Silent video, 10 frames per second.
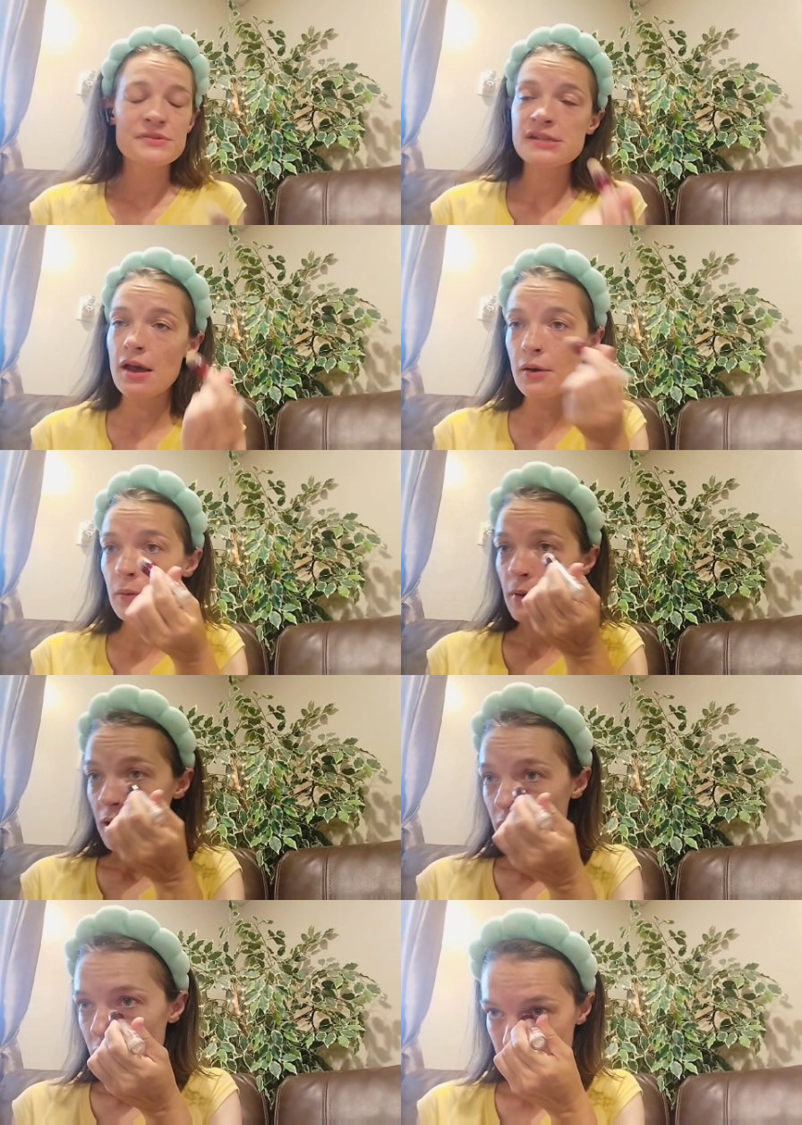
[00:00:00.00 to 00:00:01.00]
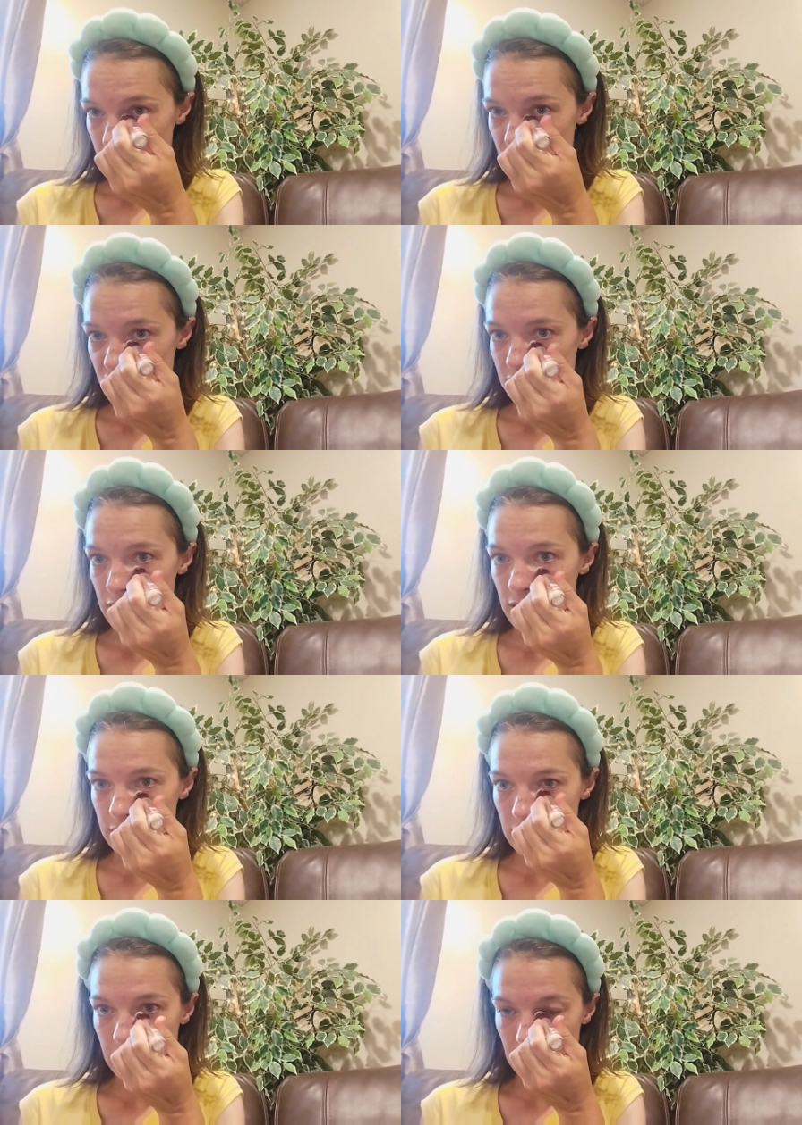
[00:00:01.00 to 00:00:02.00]
So I just kind
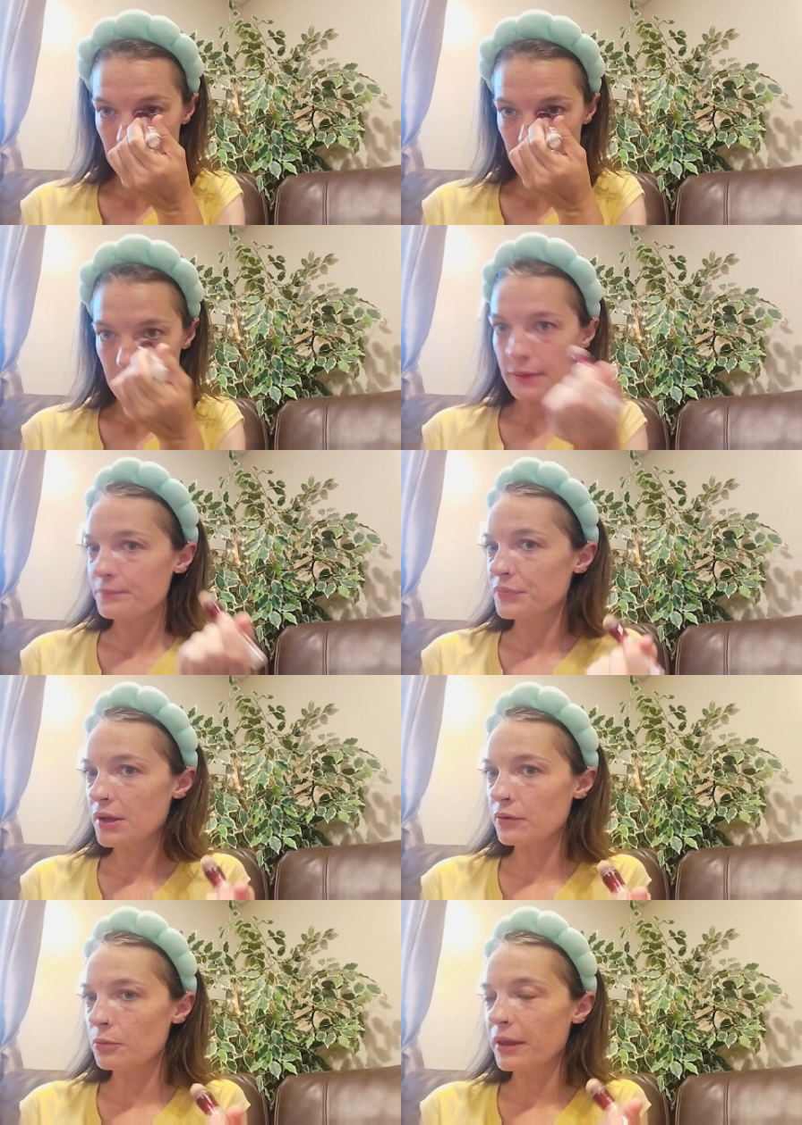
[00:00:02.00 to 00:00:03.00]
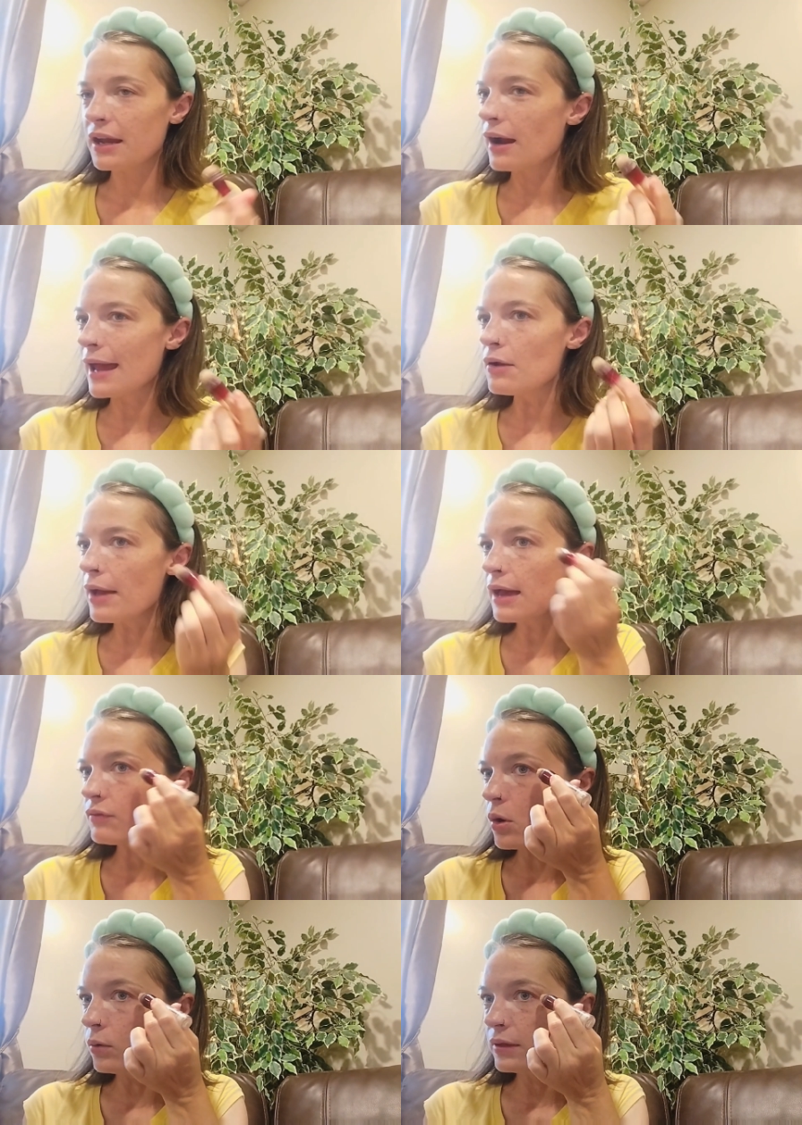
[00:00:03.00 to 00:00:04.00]
of dot like a little bit here. I don't have
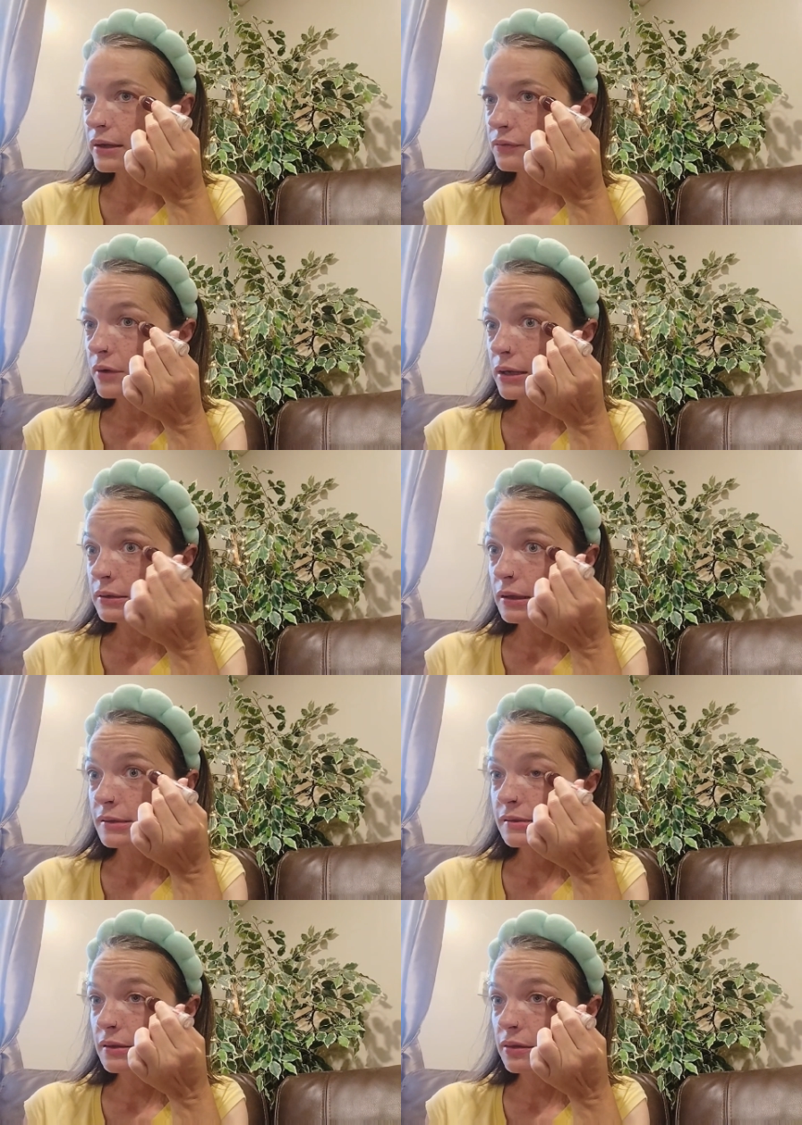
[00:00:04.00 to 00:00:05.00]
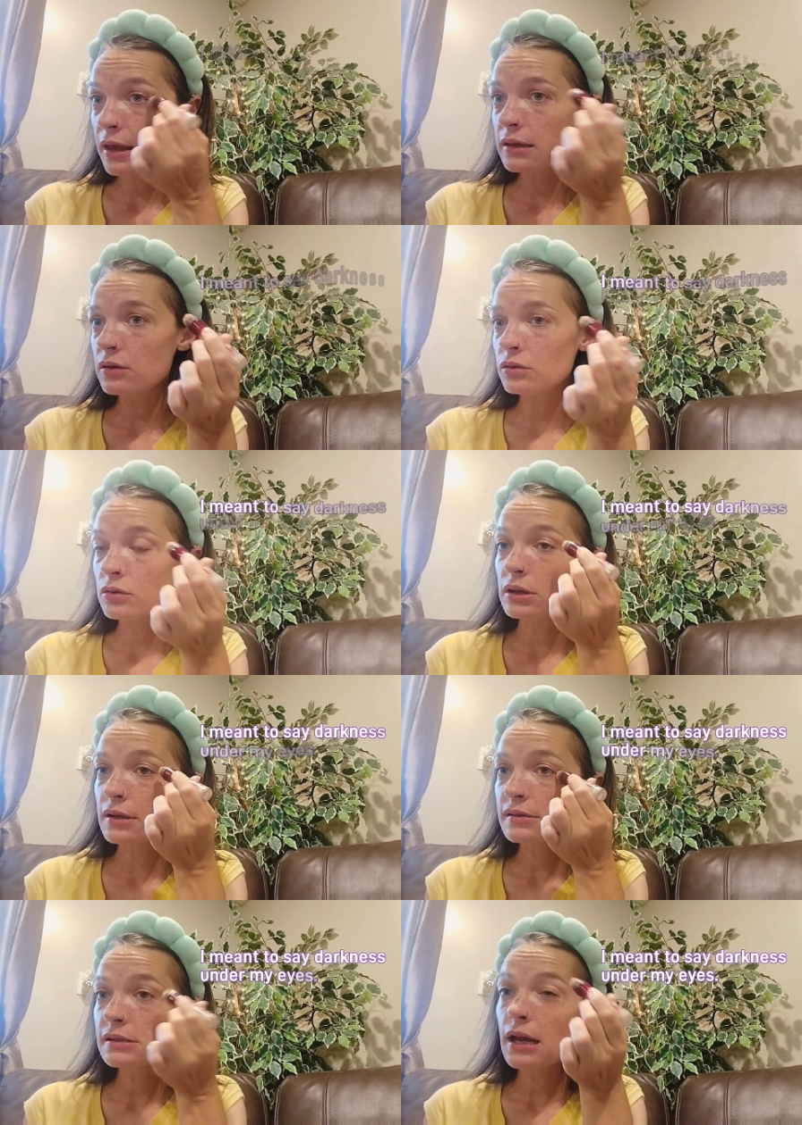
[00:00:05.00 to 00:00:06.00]
a whole lot of redness, thank
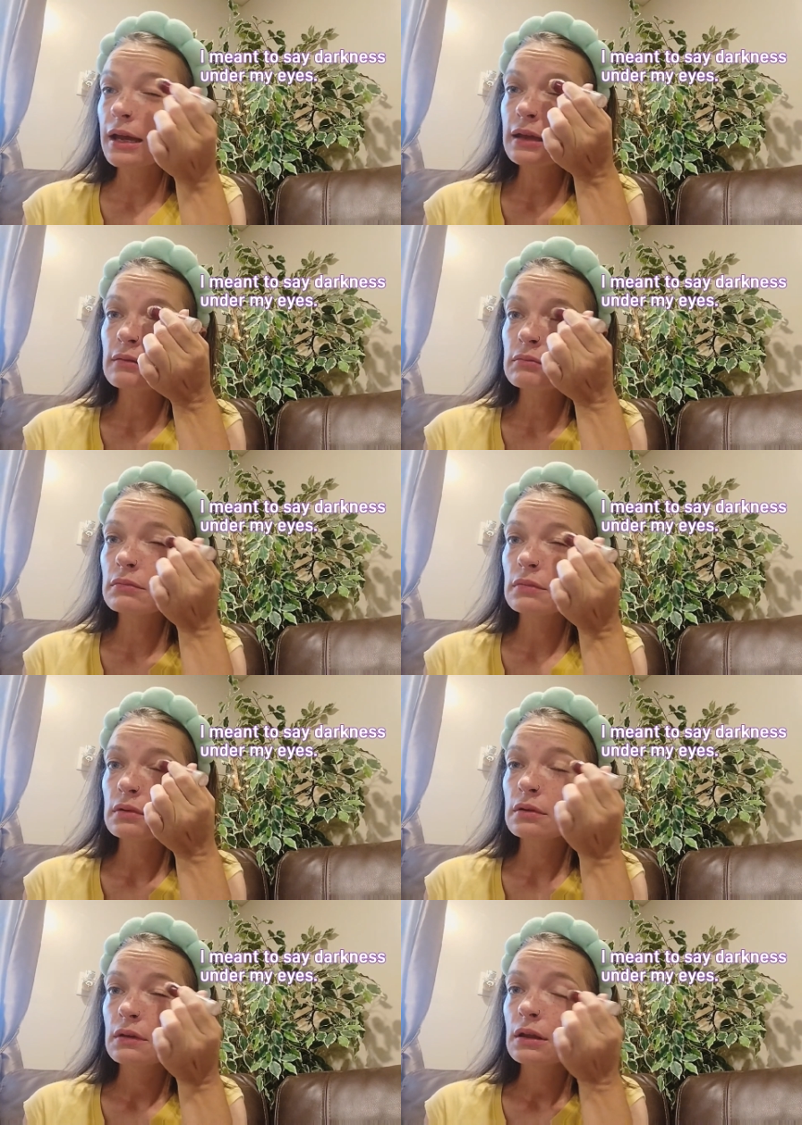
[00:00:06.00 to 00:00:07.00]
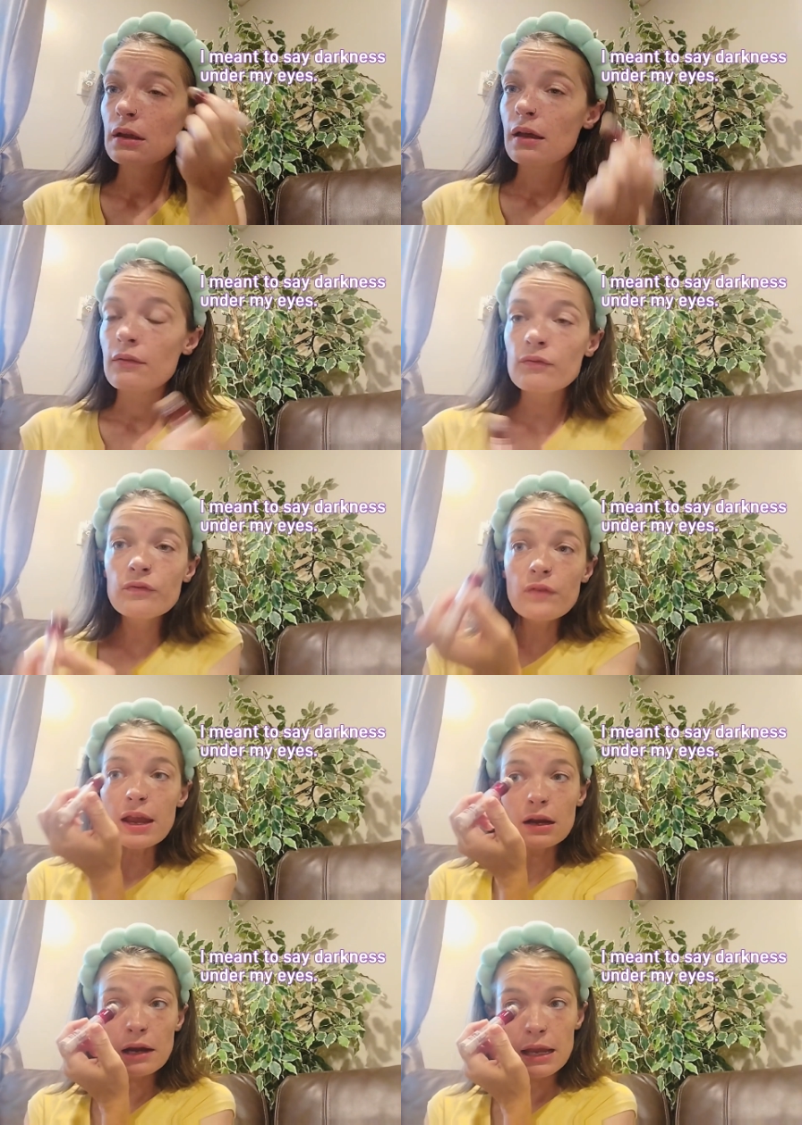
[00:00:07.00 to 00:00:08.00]
goodness. I am
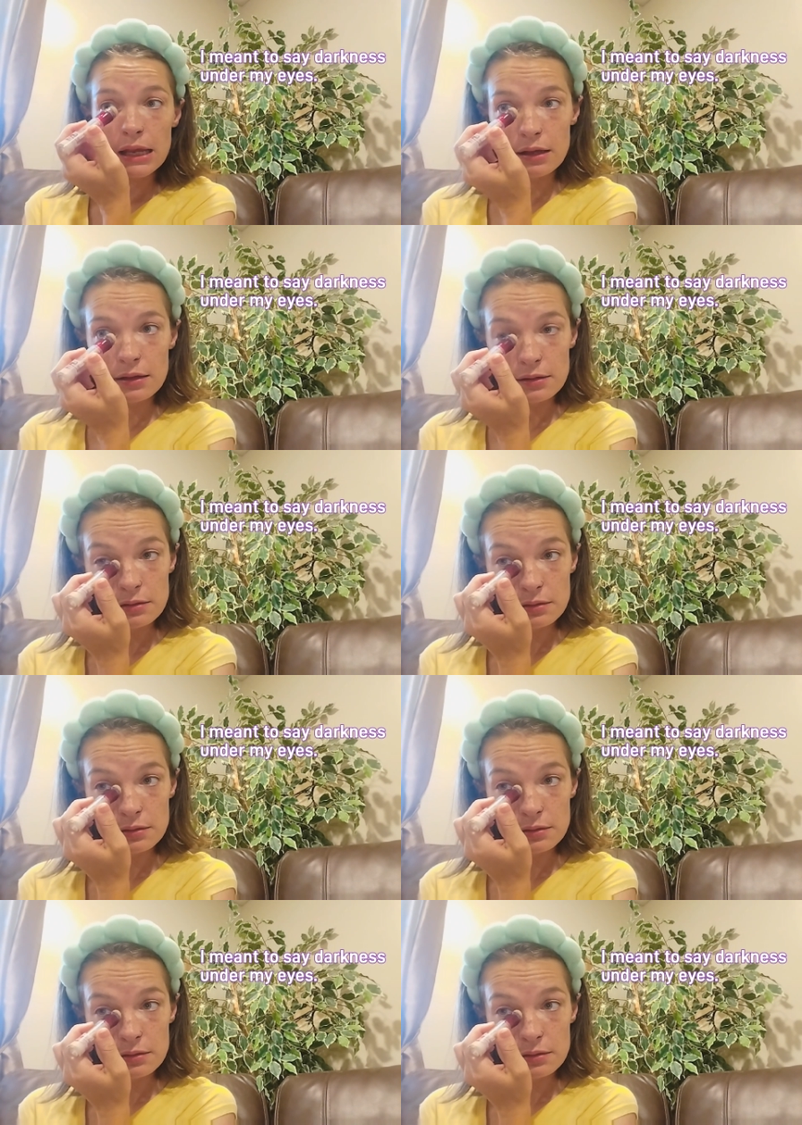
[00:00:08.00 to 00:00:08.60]
very